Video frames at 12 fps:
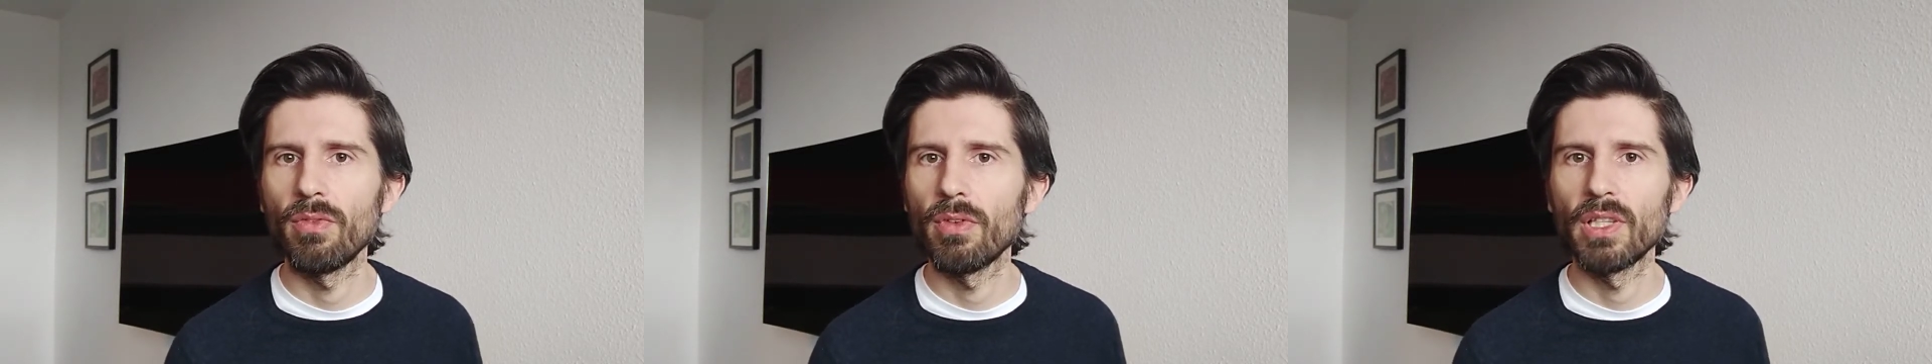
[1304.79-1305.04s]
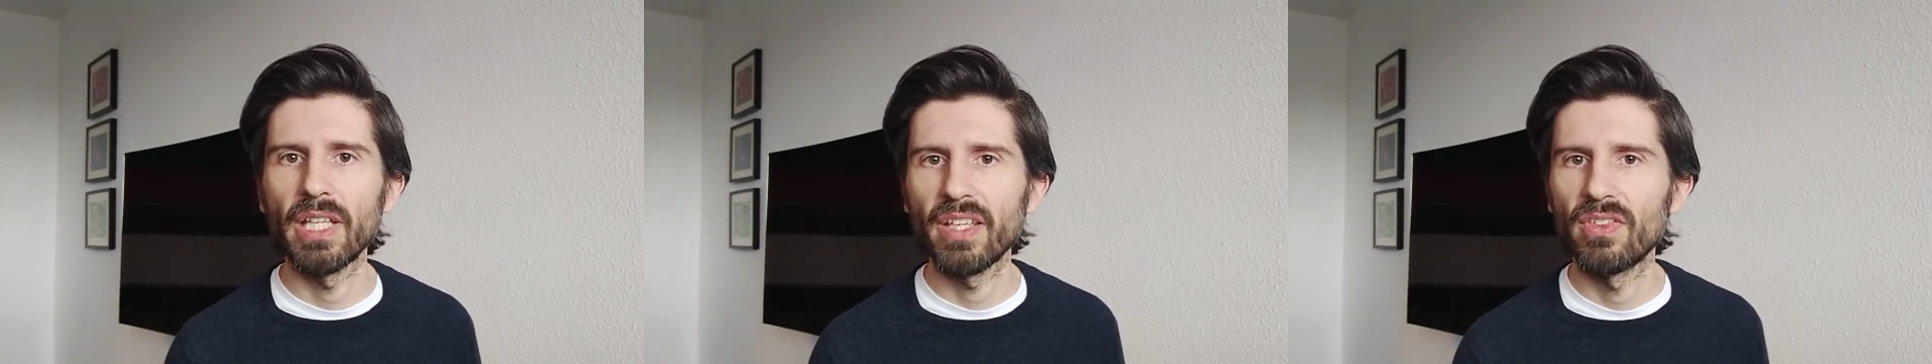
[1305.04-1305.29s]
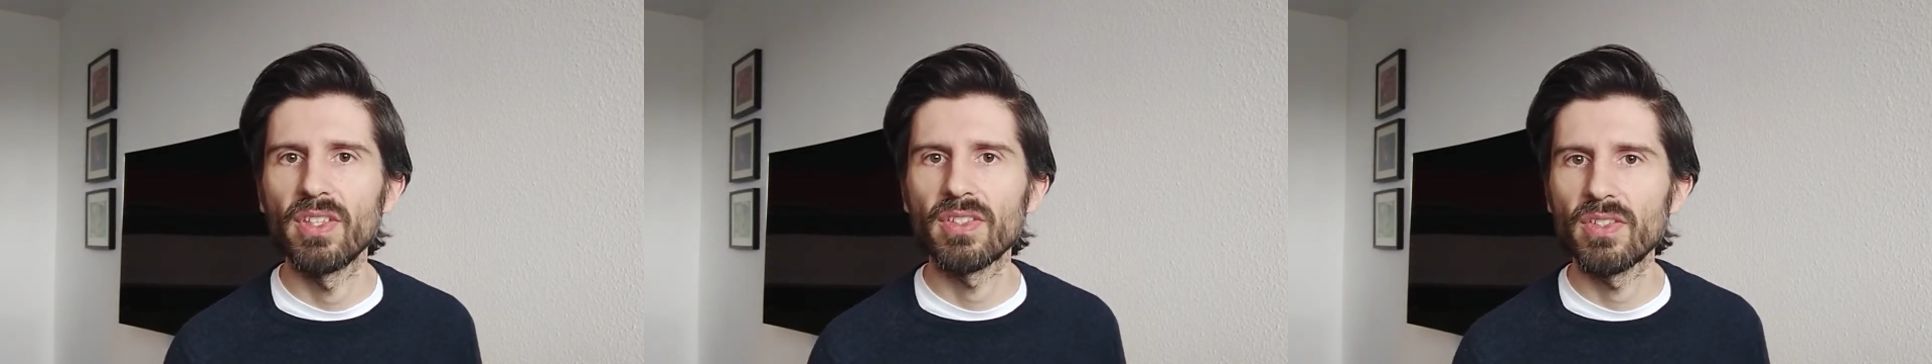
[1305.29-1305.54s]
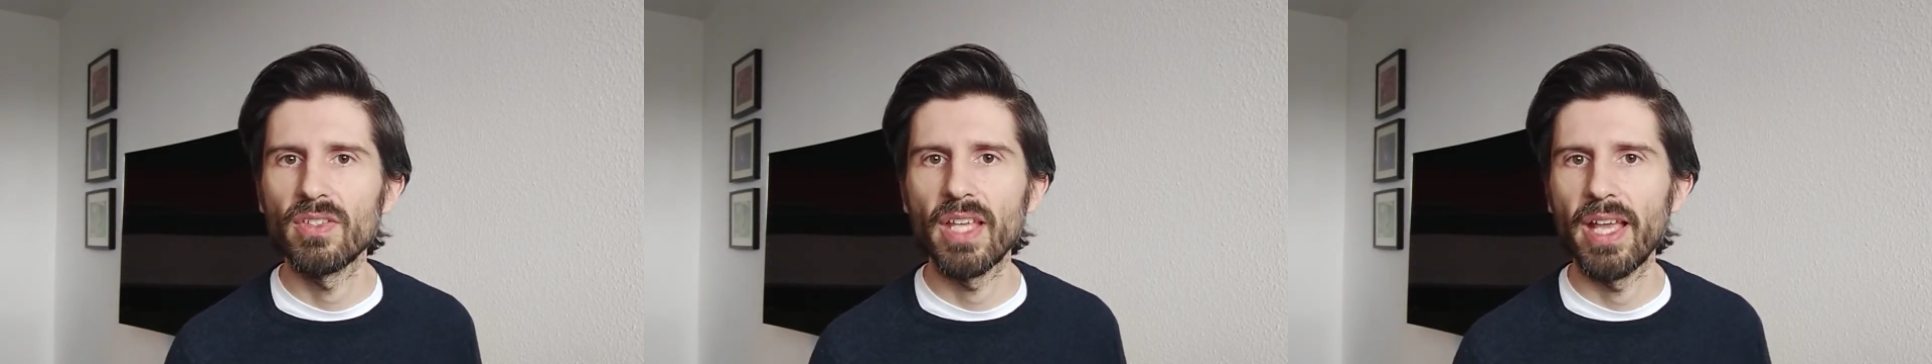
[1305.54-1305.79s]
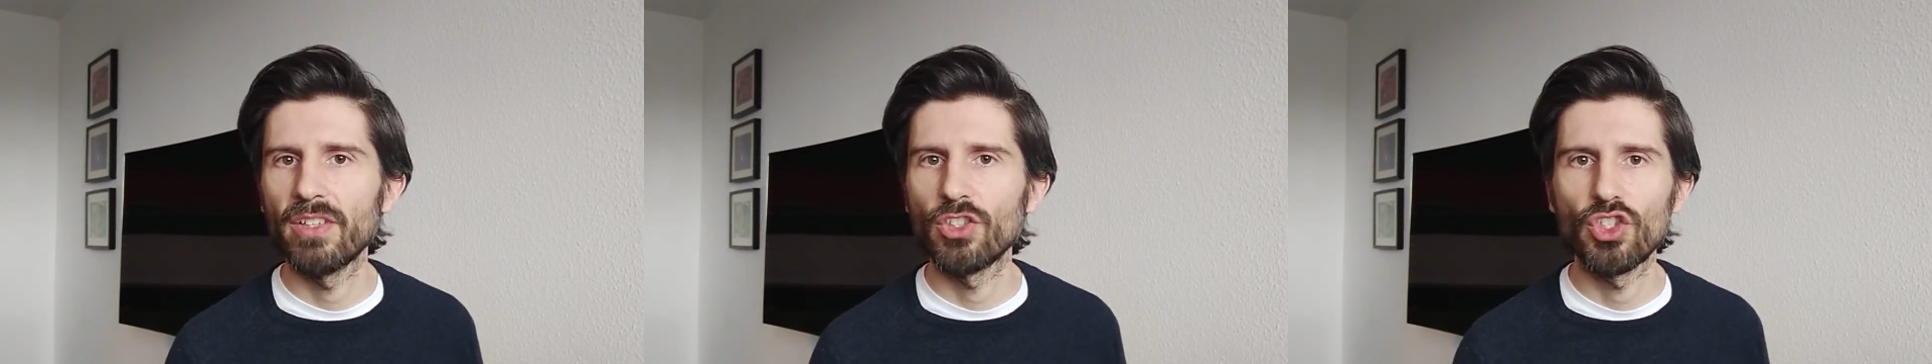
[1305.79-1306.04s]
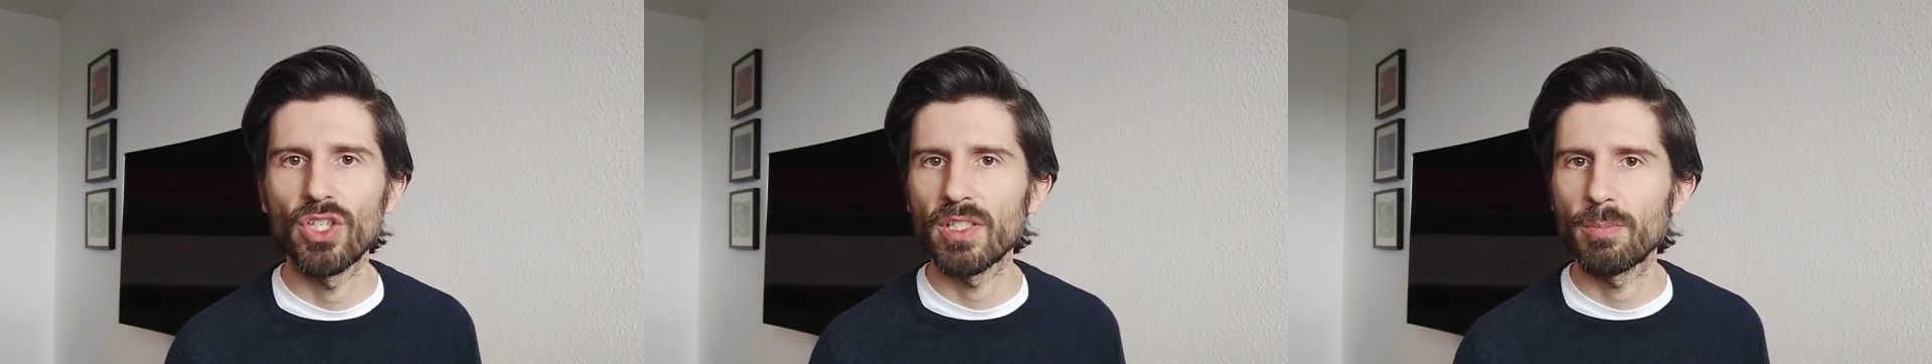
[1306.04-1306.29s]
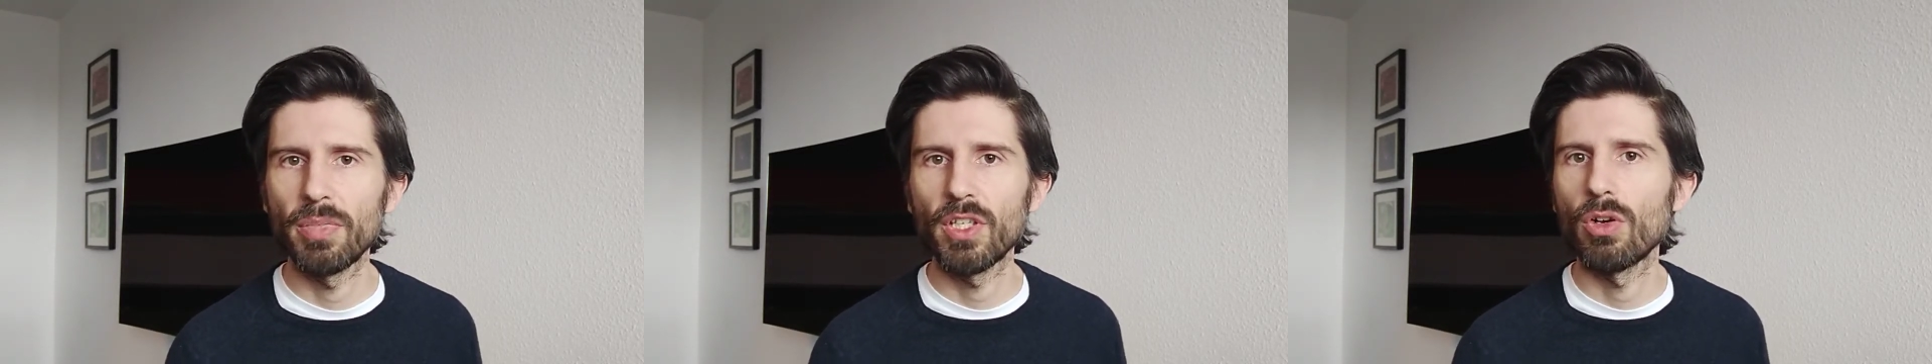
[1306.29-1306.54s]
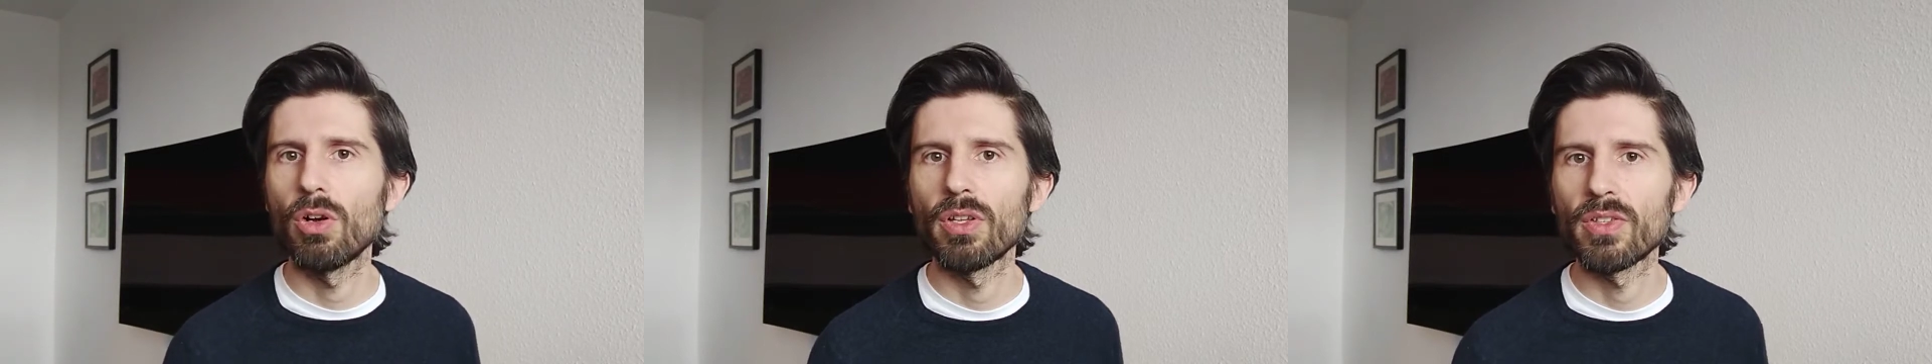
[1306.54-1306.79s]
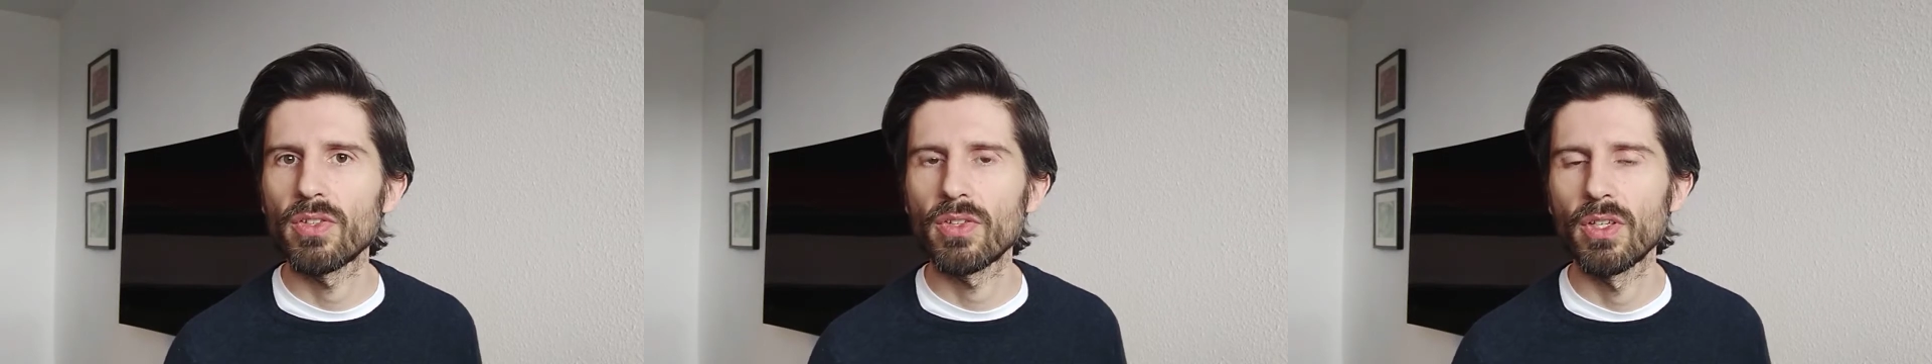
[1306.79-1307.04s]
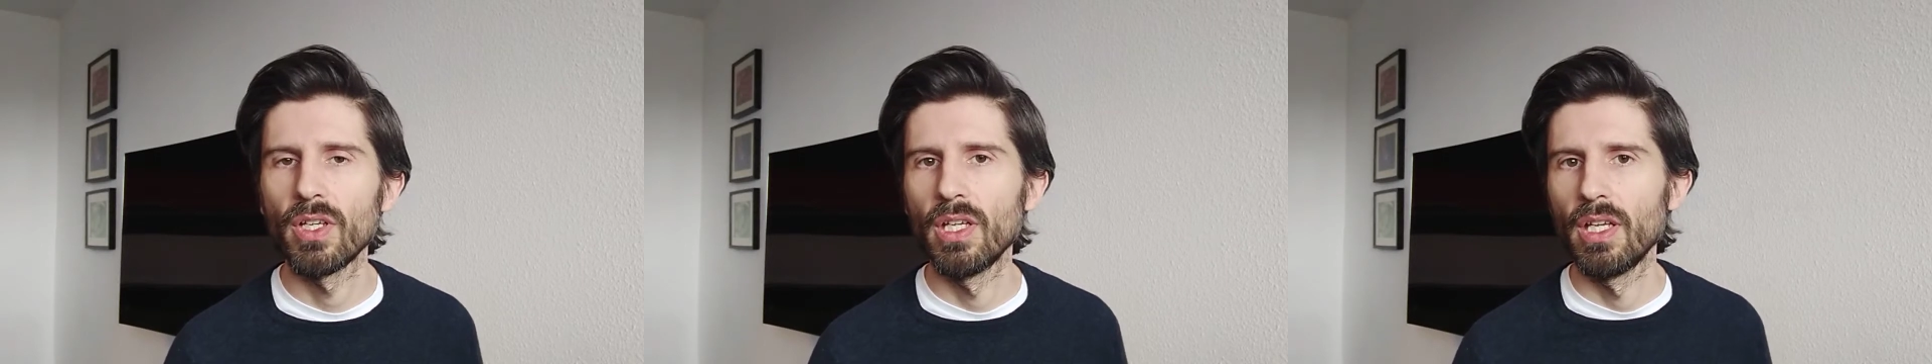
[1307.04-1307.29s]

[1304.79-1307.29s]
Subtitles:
like this and that just because